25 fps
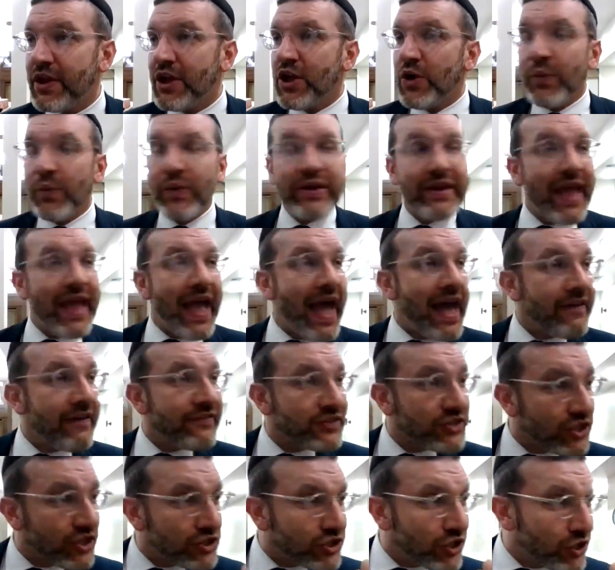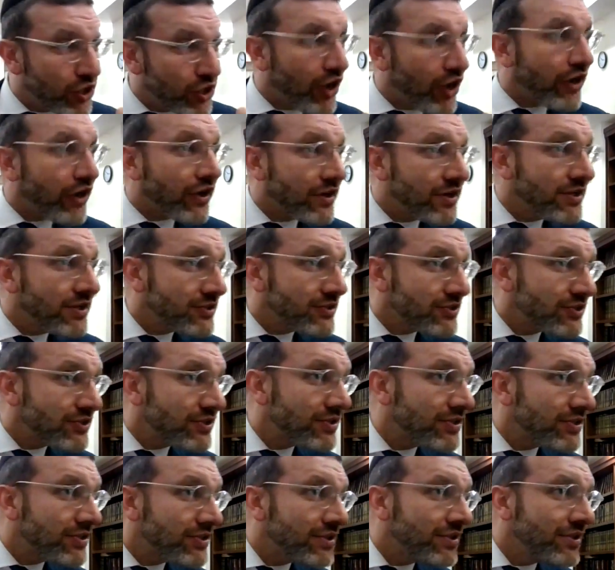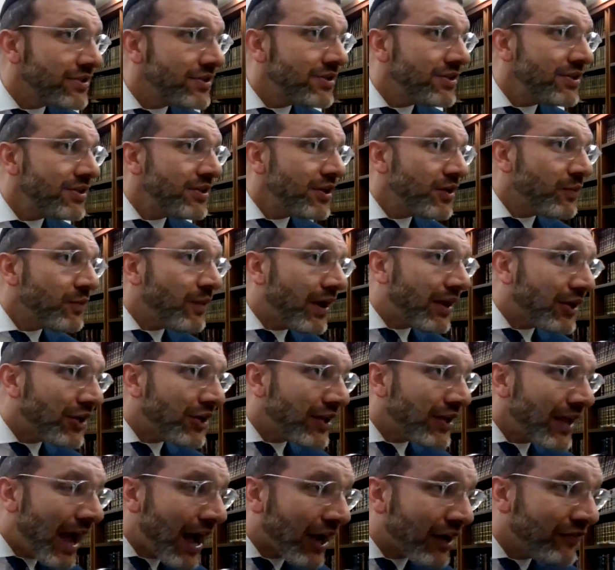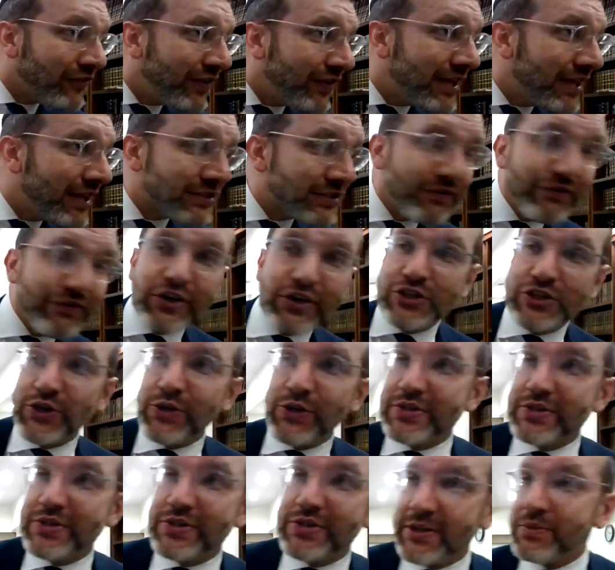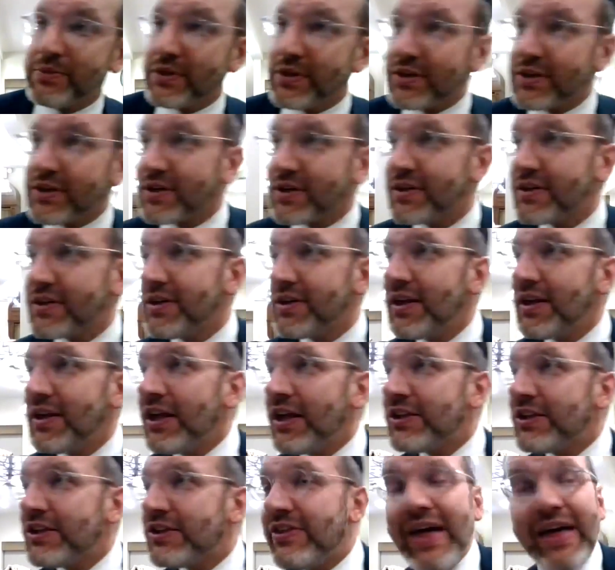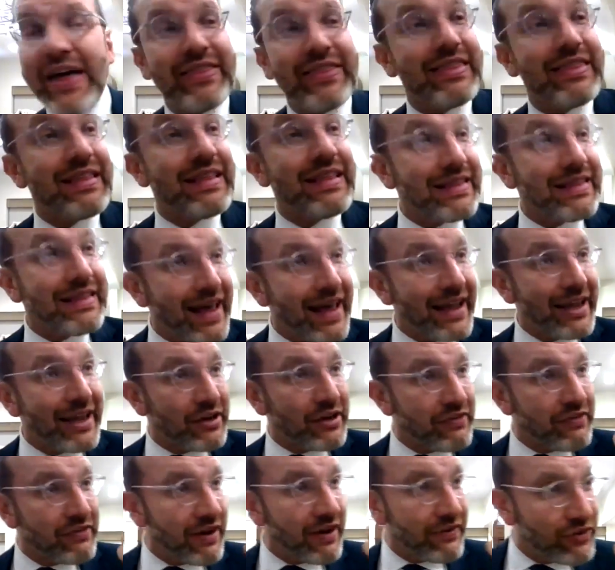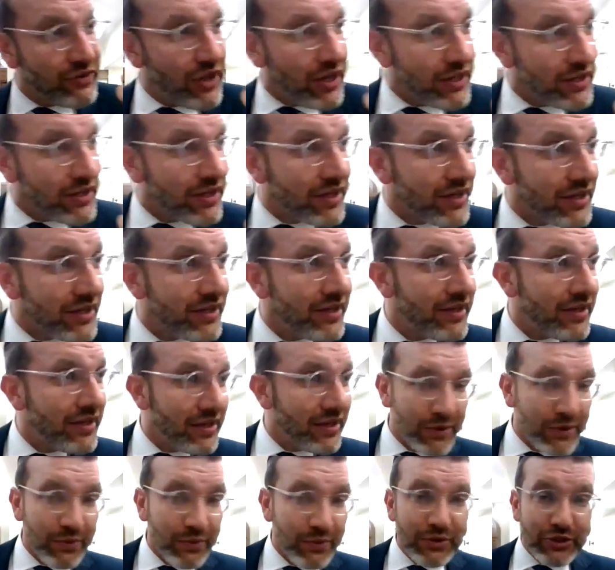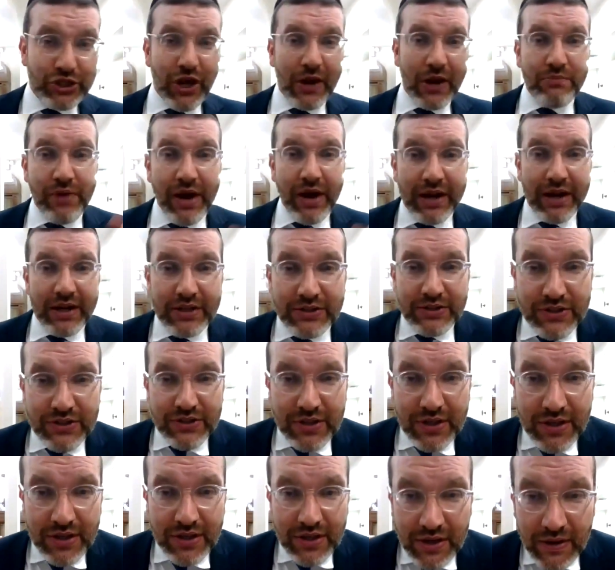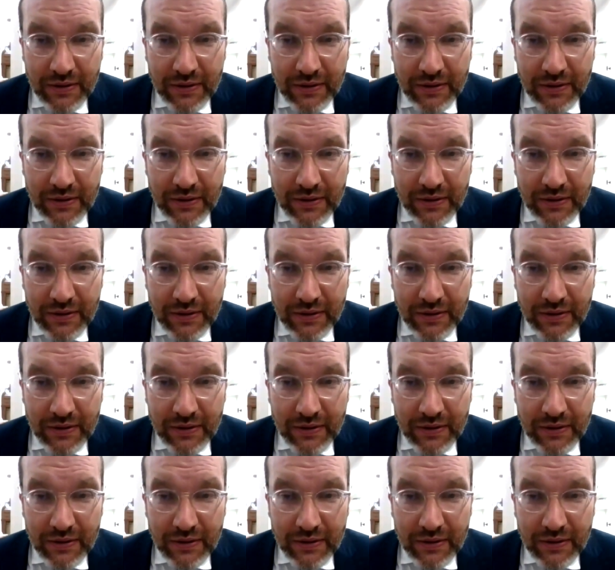When you have such a darkness, when Yaakov and Esav look so similar, then the light of Havdalah will shine brightest.